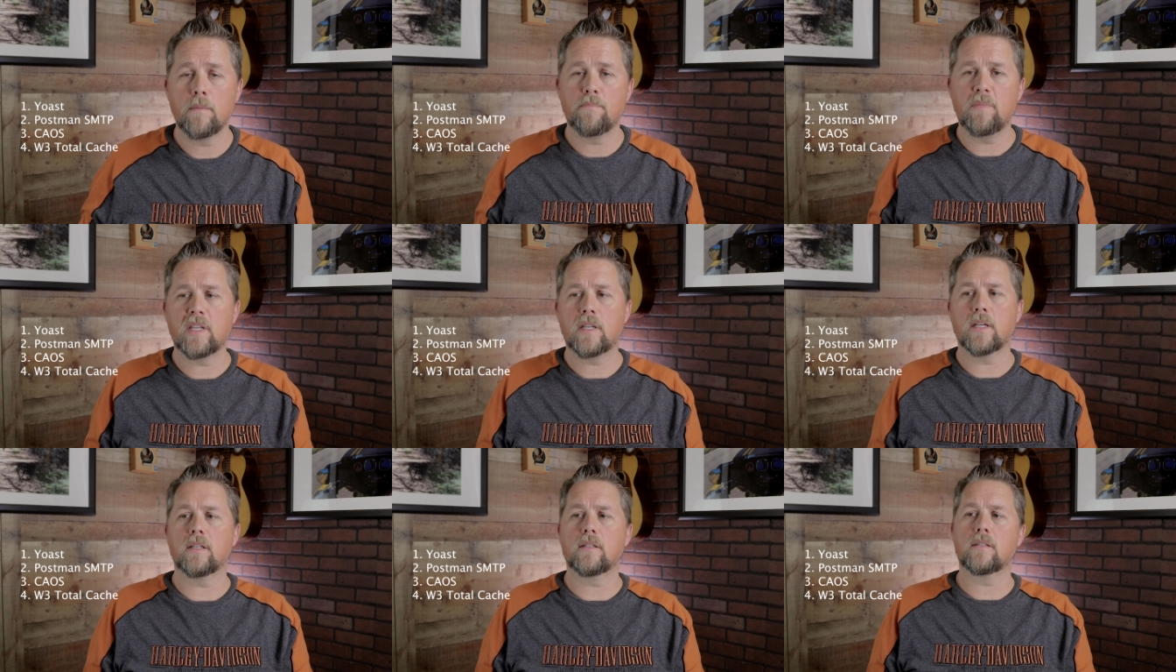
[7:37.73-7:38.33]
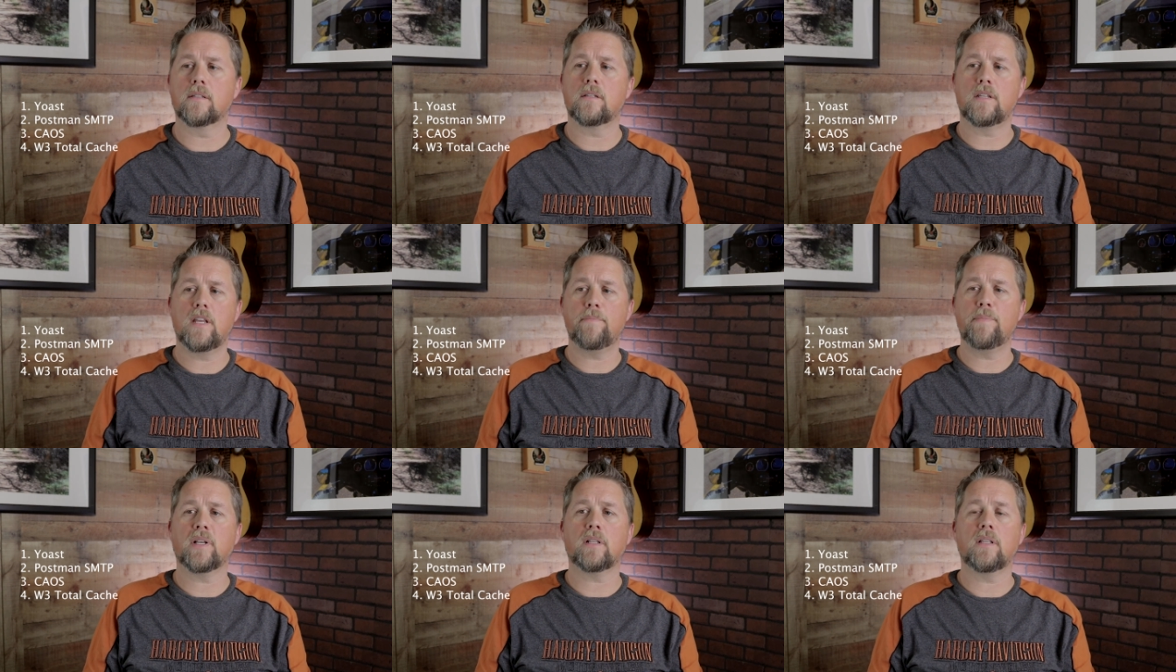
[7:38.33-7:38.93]
because
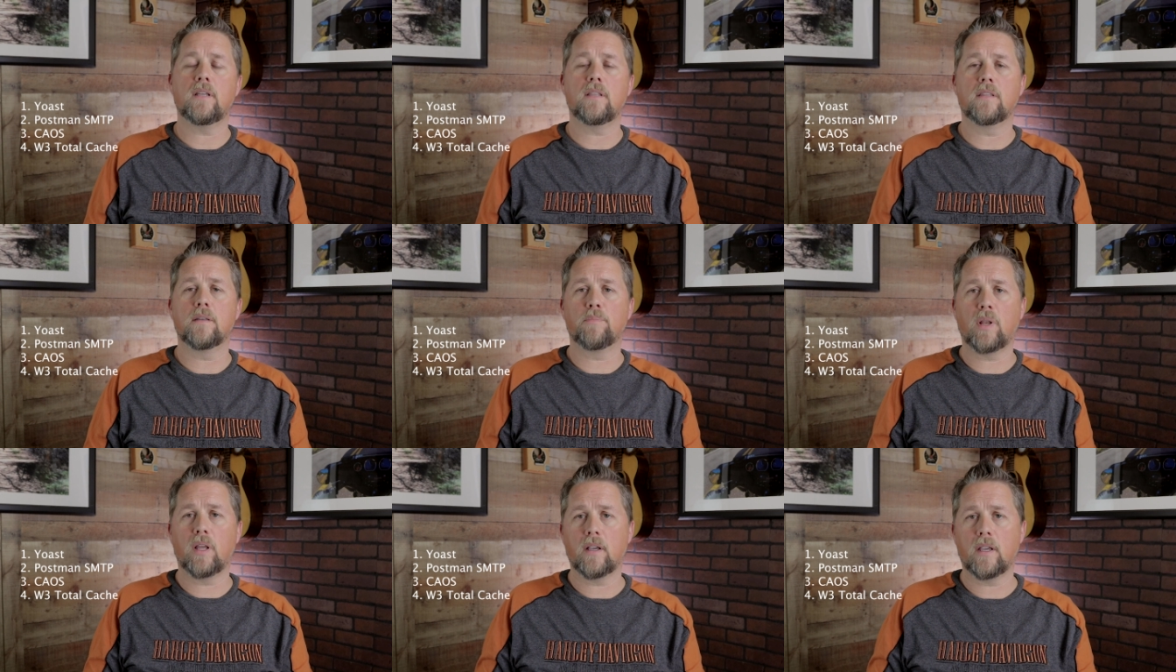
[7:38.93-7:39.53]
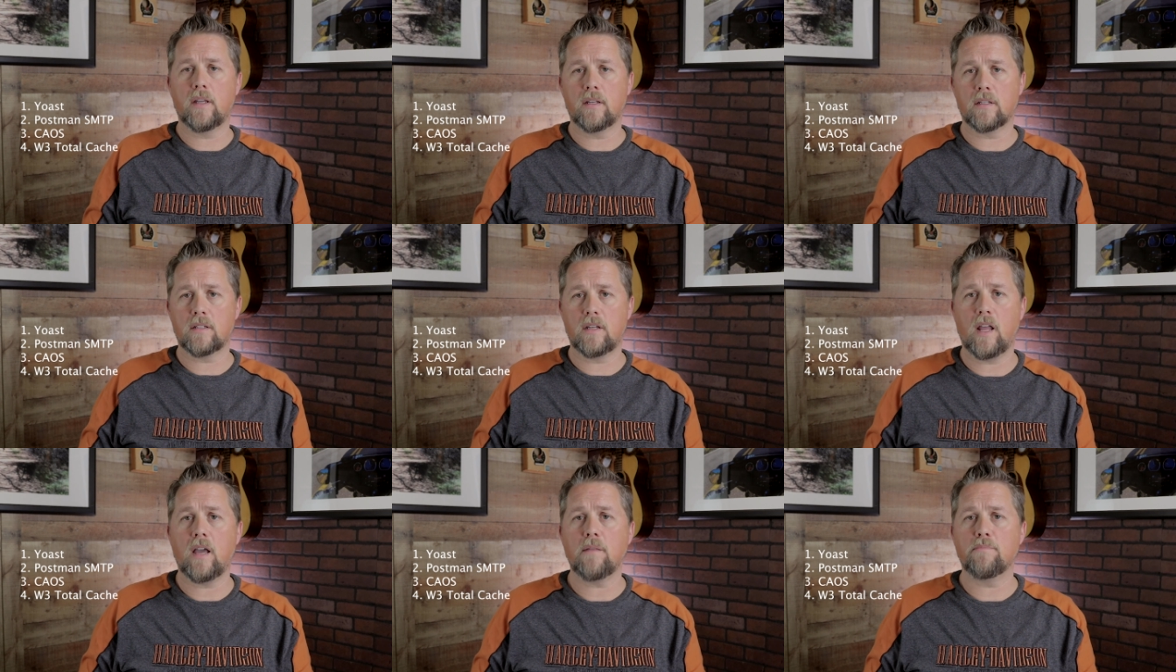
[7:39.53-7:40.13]
typically the plugin is
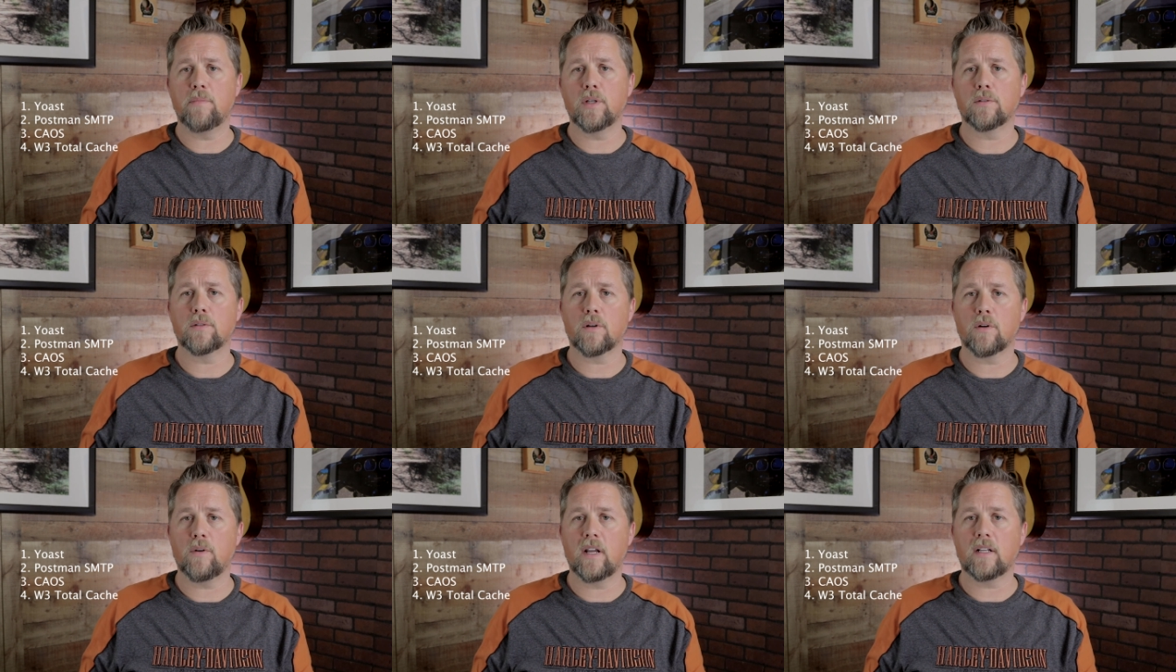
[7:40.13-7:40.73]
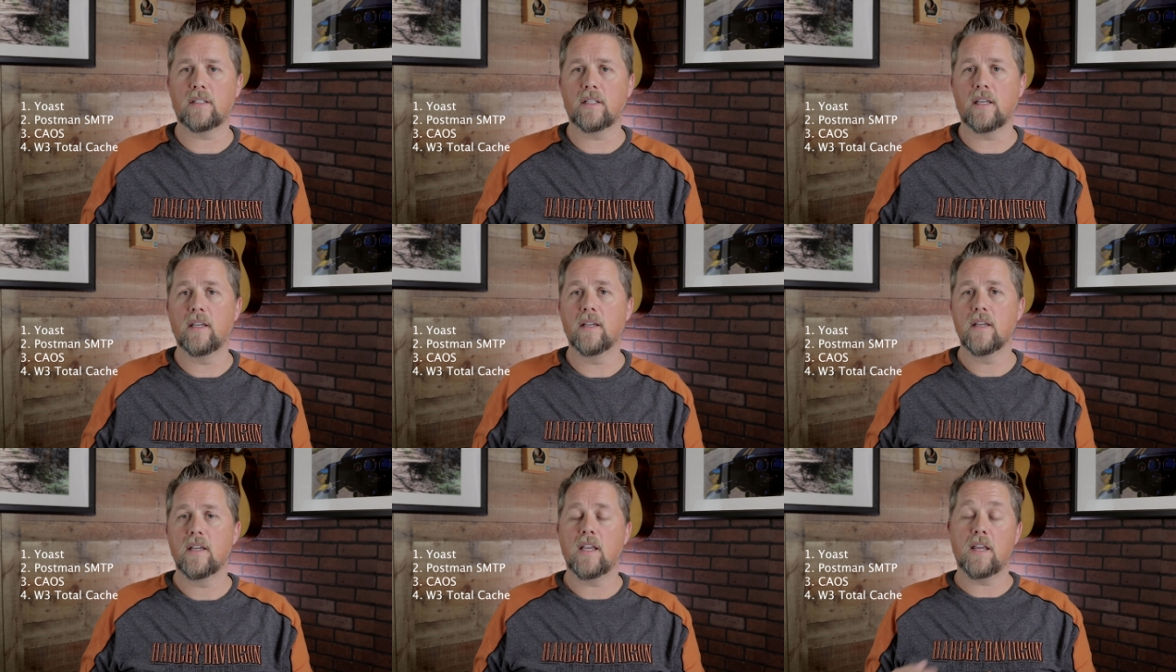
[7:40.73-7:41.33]
not built
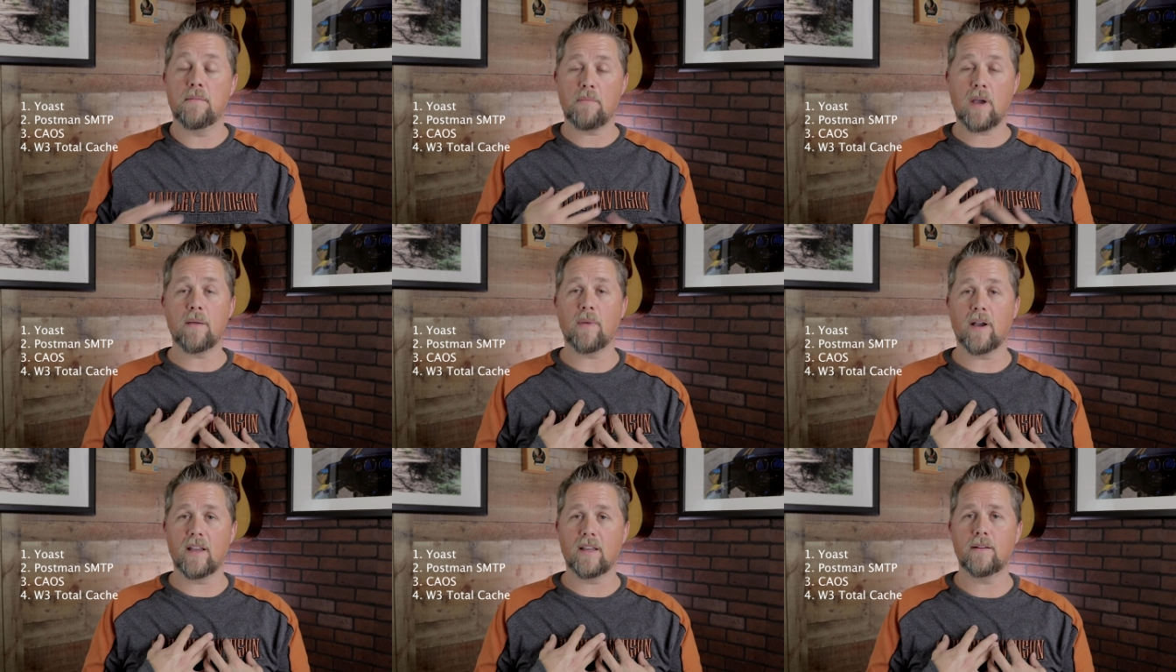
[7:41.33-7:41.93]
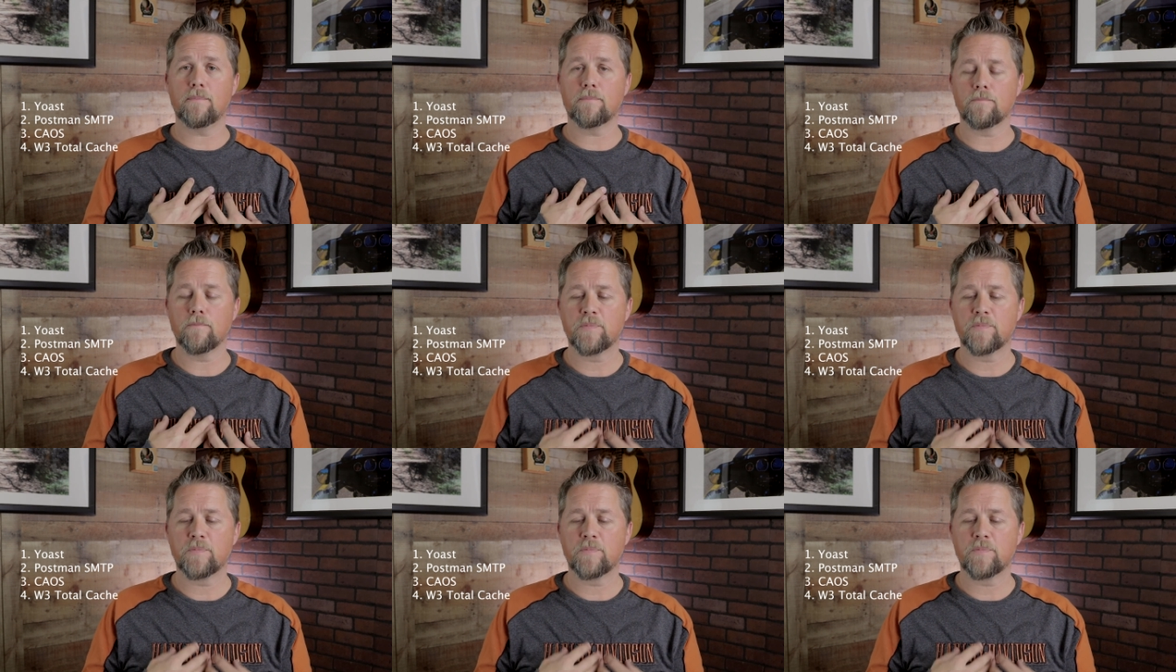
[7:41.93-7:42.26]
correctly in my mind